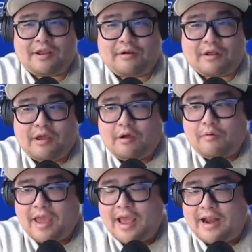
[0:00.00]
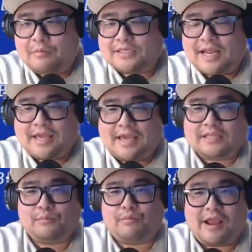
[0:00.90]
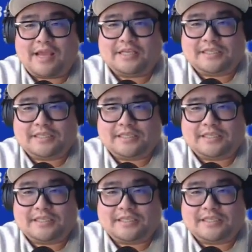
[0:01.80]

a year ago and I was getting into breaks,